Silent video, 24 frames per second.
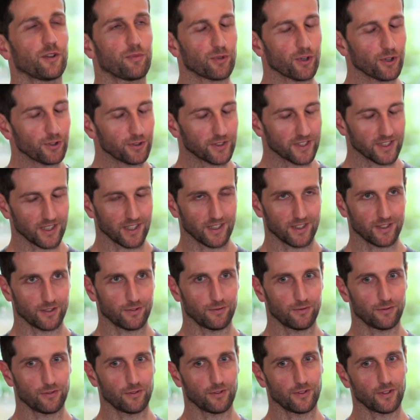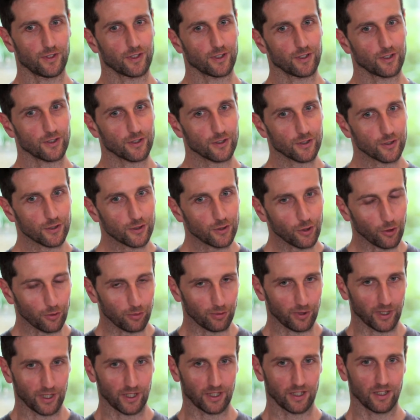process of
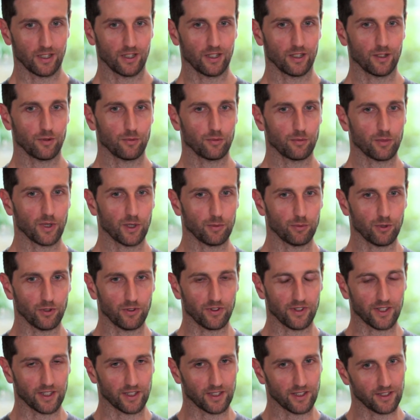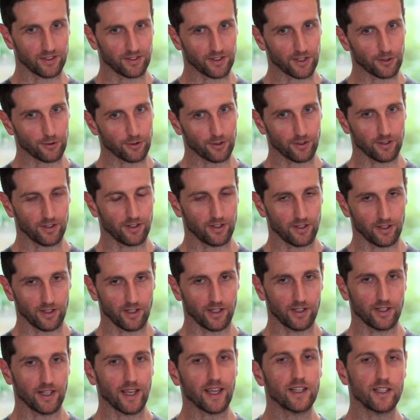stopping people thinking there
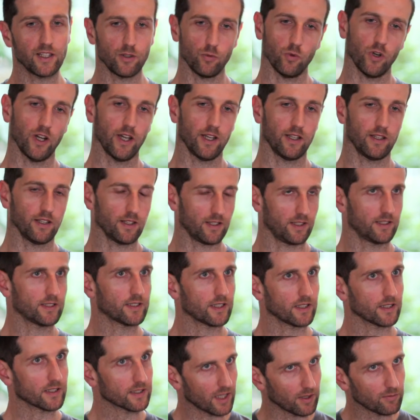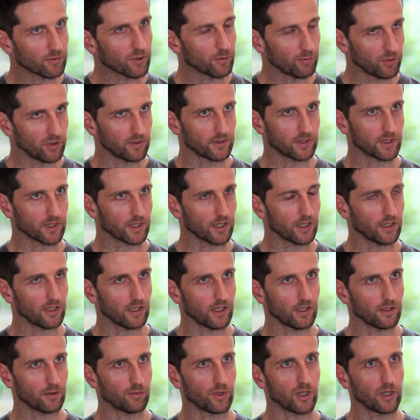in any way that it's acceptable to kill
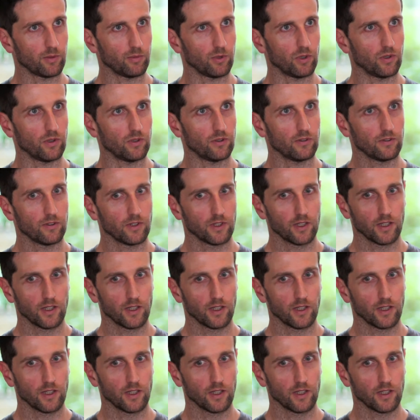other people.